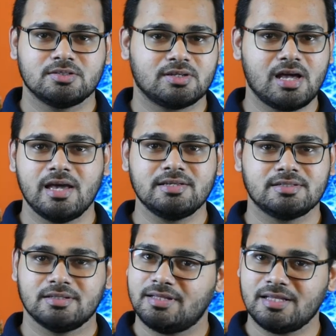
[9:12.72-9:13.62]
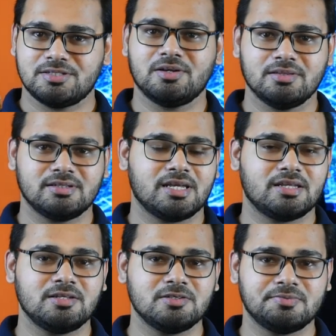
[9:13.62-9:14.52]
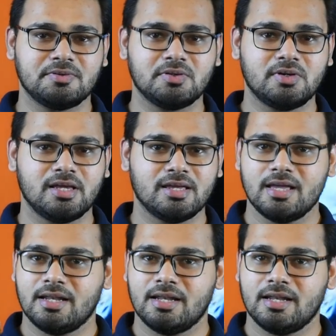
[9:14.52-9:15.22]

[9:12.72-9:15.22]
So guys, that's all the tech news for today.